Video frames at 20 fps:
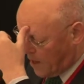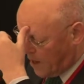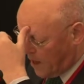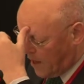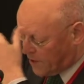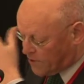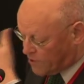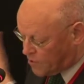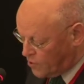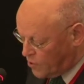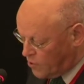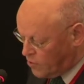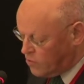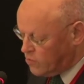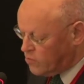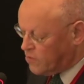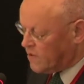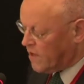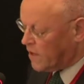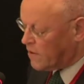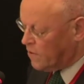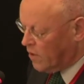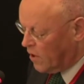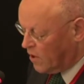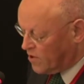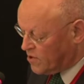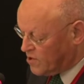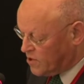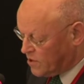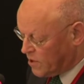As new
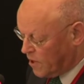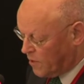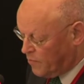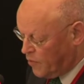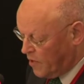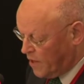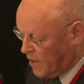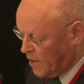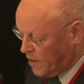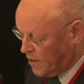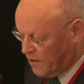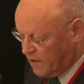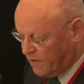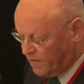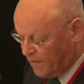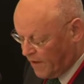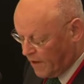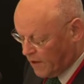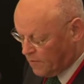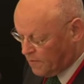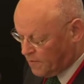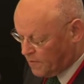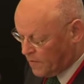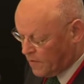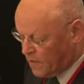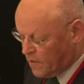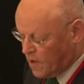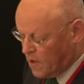technologies are being developed,